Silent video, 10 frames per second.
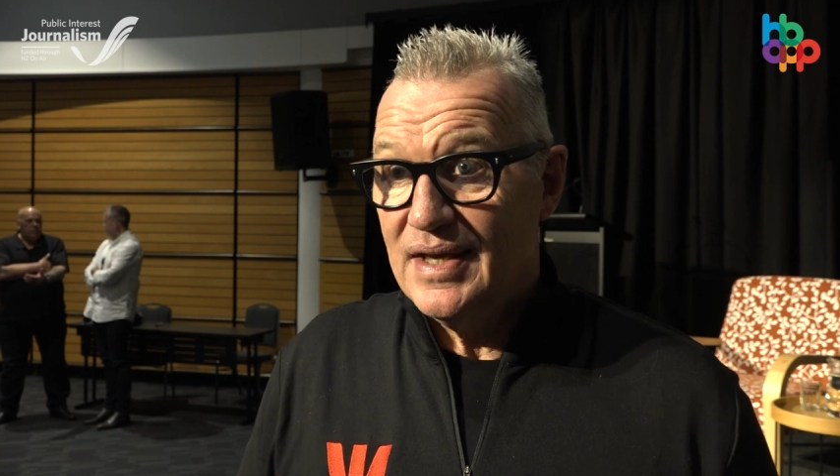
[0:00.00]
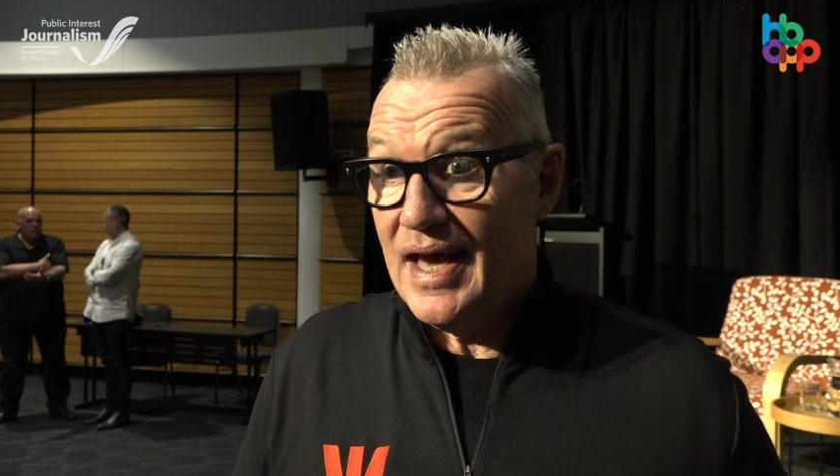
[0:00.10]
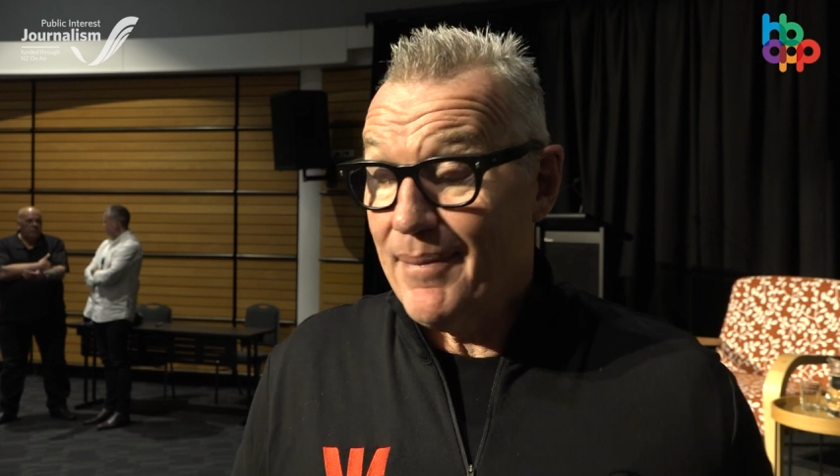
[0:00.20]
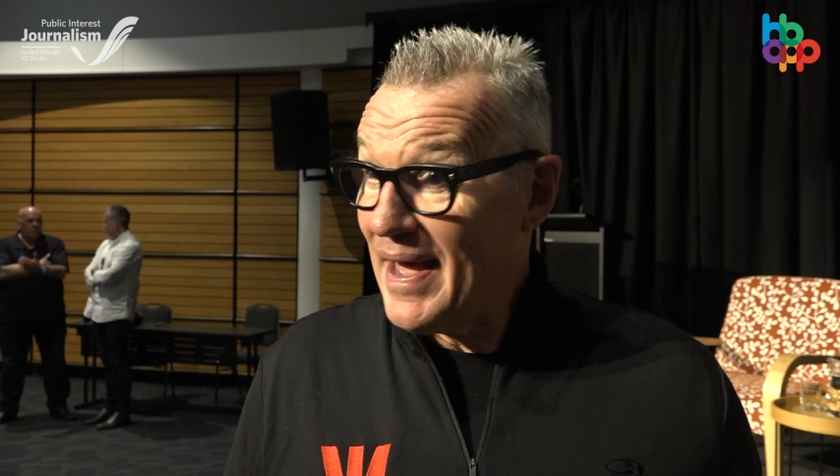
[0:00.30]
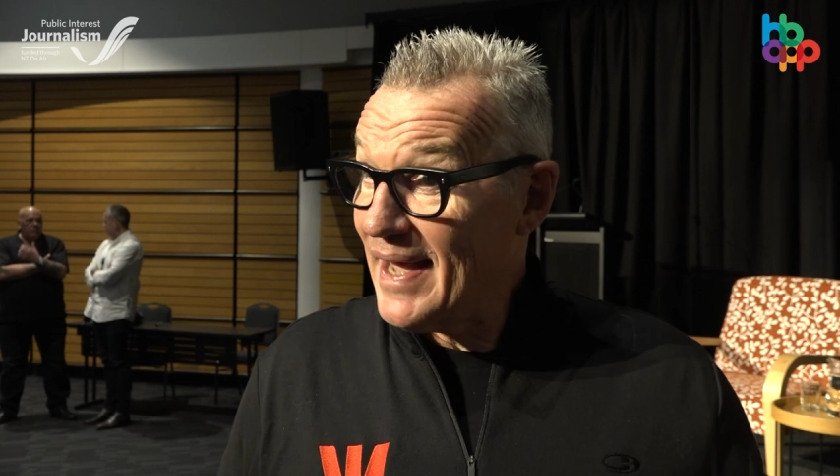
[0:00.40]

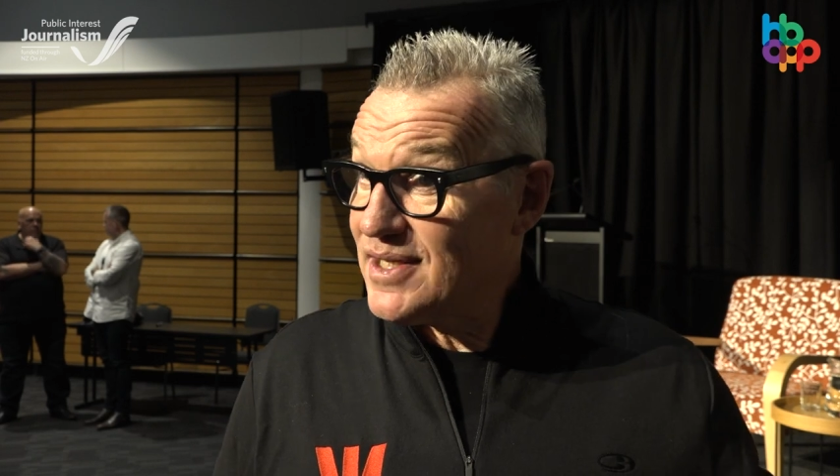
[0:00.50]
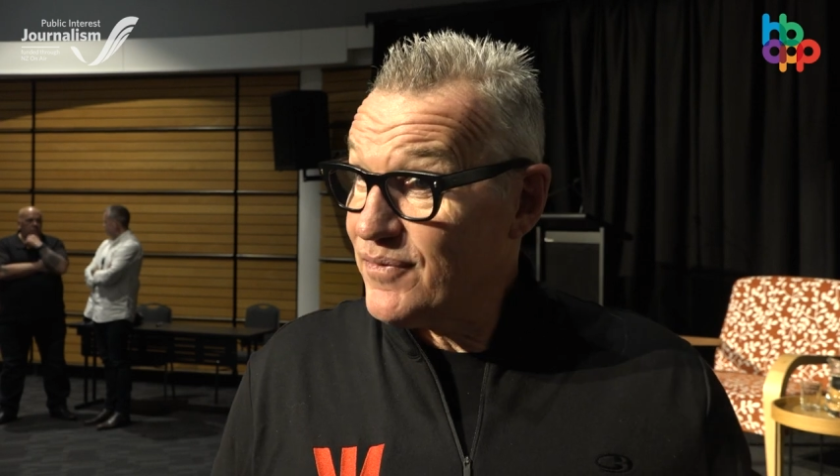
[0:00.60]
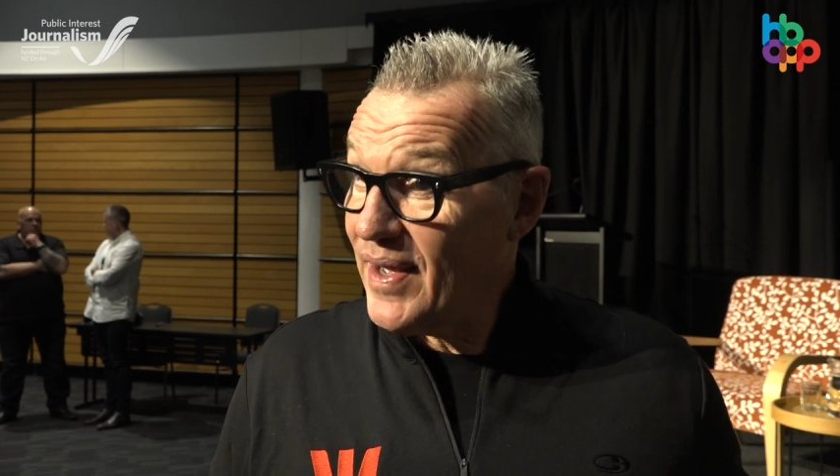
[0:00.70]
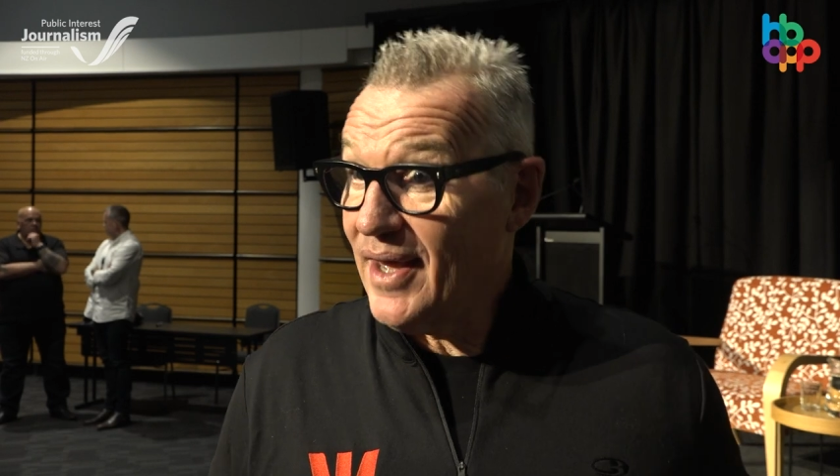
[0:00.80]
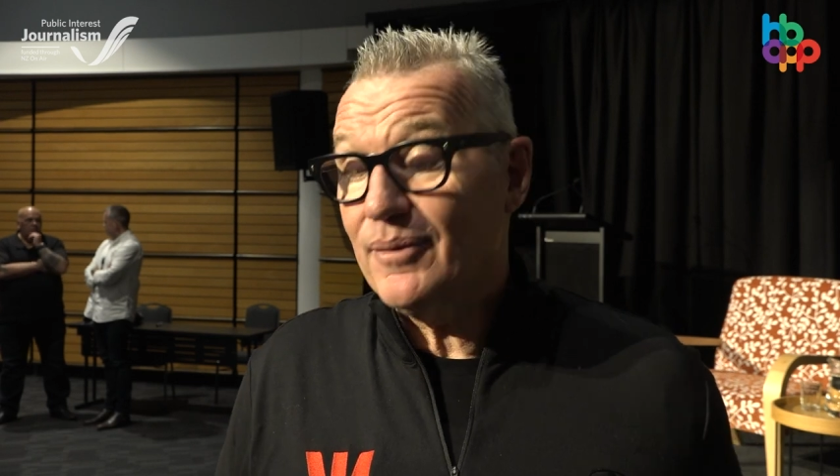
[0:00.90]
Um, ask
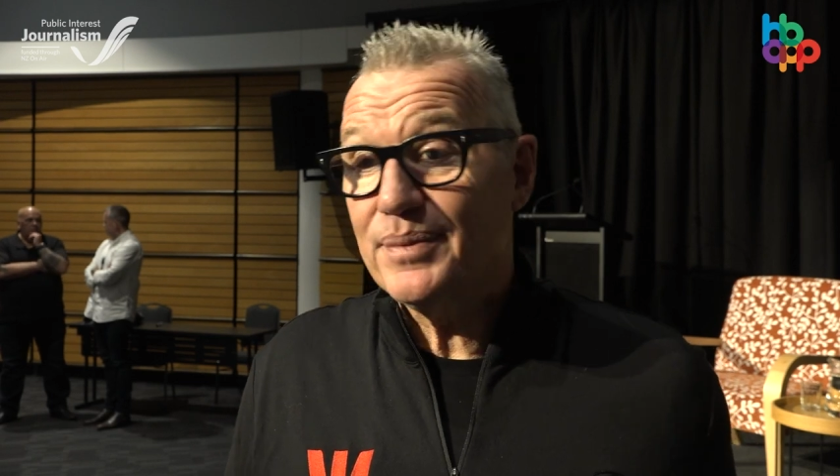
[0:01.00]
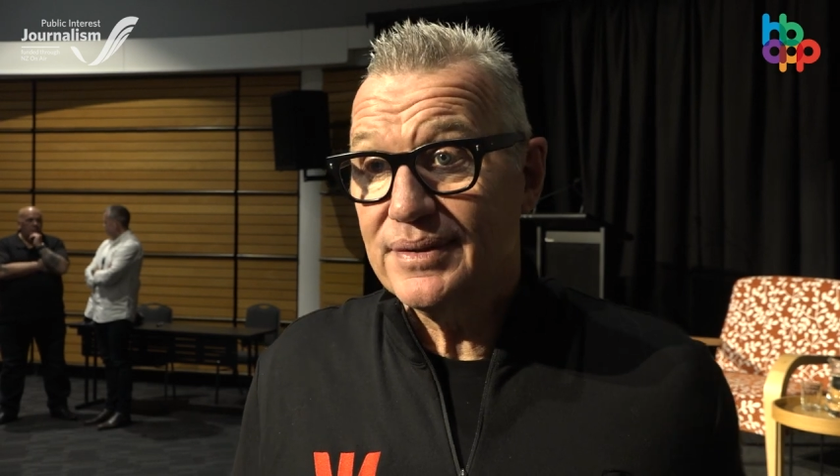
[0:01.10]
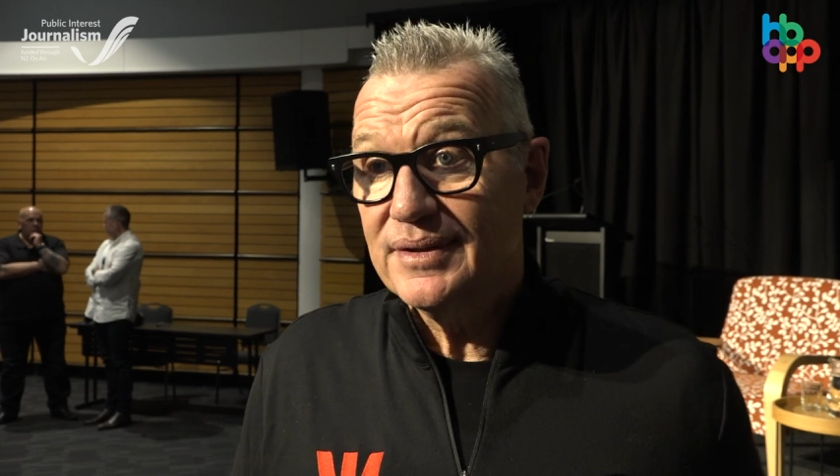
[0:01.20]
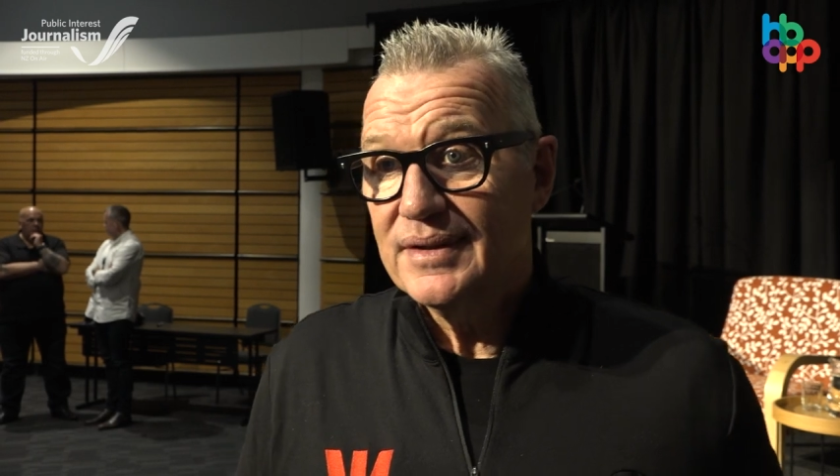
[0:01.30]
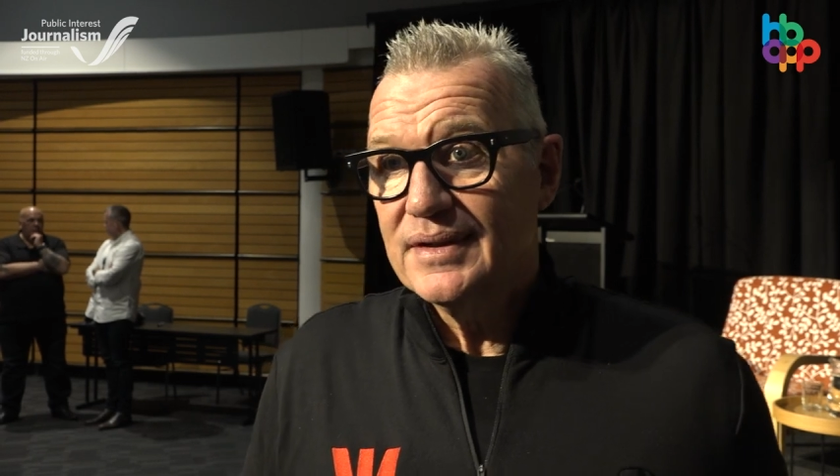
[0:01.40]
for help.
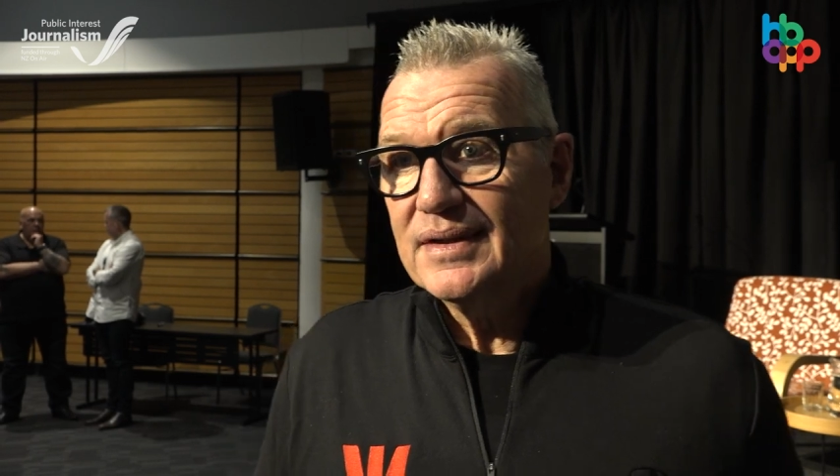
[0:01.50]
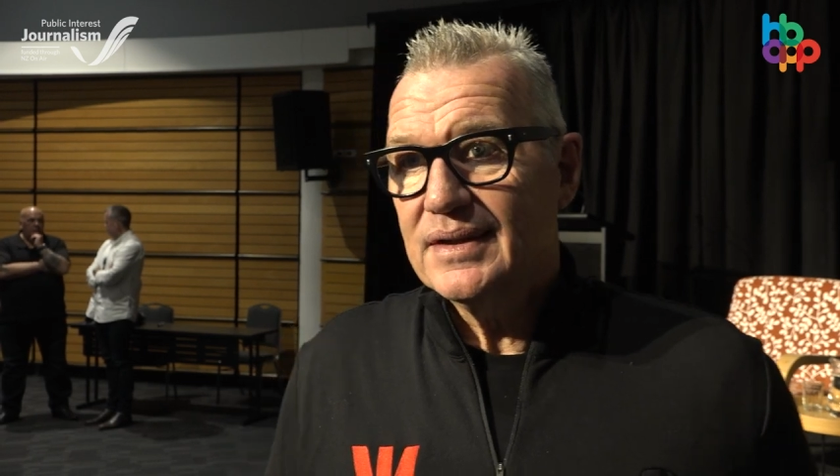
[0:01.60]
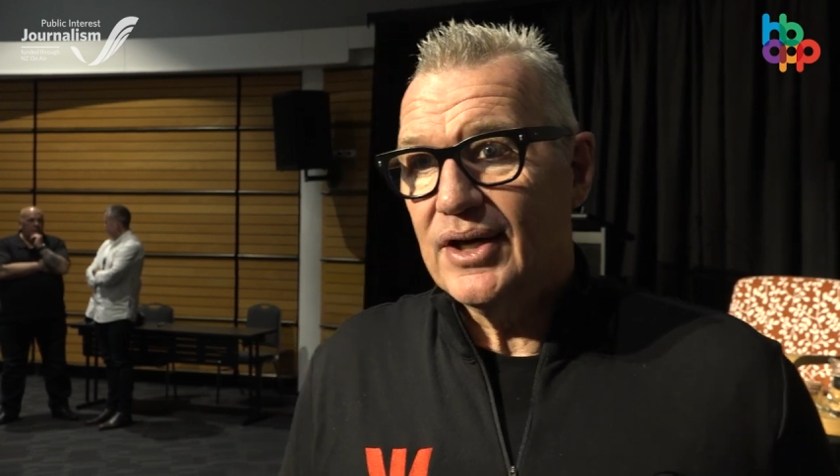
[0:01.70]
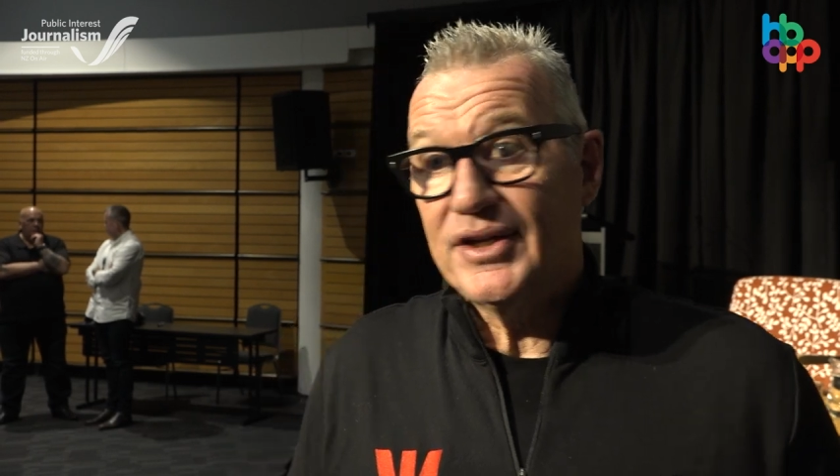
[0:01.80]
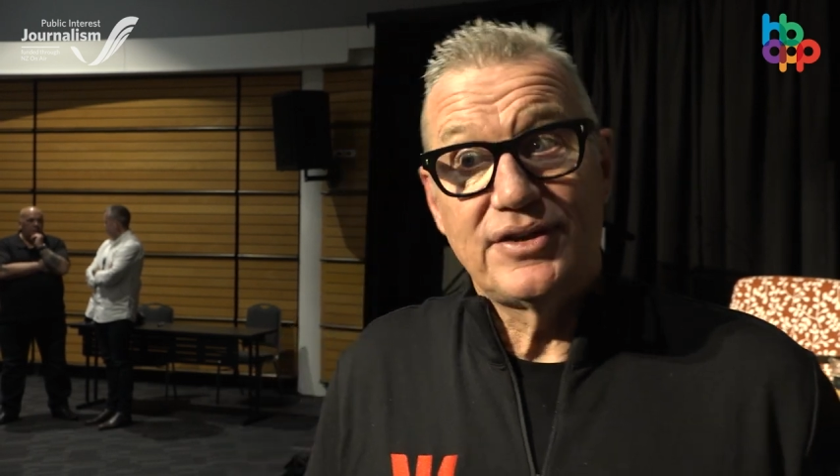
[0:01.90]

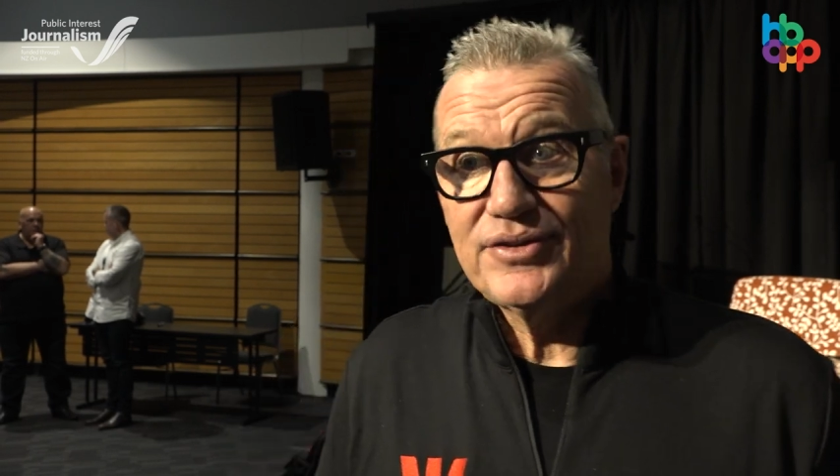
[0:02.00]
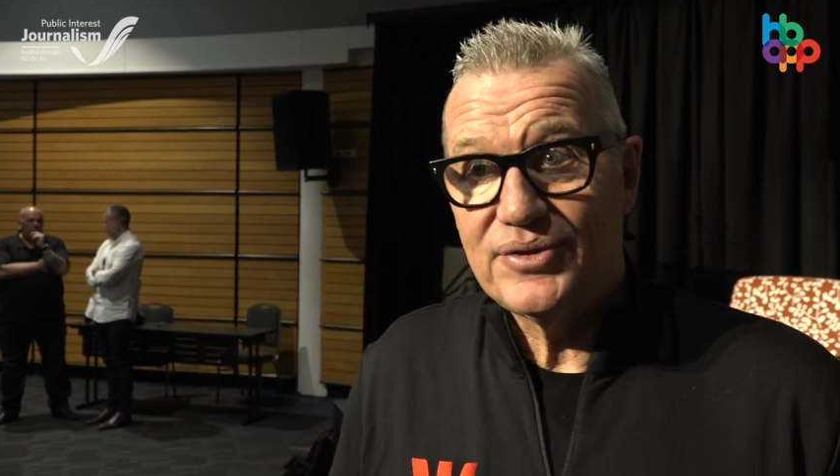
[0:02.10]
I didn't